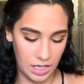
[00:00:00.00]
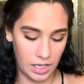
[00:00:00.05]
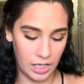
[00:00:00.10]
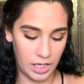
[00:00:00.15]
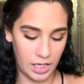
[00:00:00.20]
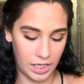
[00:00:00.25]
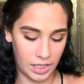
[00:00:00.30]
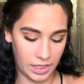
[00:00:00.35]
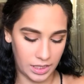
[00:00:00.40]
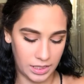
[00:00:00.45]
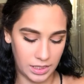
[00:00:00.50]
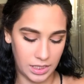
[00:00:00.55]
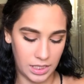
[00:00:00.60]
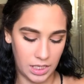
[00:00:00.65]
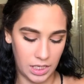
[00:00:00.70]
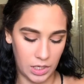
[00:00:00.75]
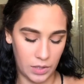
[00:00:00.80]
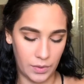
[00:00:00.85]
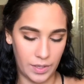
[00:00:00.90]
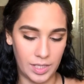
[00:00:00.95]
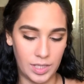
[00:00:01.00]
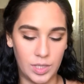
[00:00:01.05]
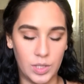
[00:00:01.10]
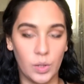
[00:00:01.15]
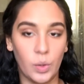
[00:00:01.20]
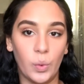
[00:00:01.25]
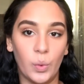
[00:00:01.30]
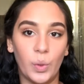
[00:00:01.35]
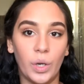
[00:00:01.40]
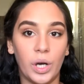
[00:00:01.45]
gonna continue
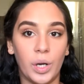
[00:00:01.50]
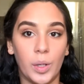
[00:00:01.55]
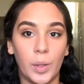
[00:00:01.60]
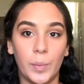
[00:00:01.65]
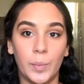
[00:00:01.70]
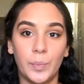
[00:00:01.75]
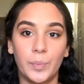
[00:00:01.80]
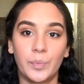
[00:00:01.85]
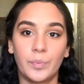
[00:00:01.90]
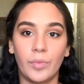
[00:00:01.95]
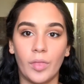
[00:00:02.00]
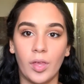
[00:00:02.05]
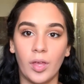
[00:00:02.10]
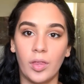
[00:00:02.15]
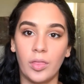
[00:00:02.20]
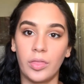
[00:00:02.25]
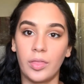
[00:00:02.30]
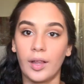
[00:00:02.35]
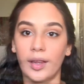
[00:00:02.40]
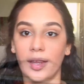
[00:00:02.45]
into the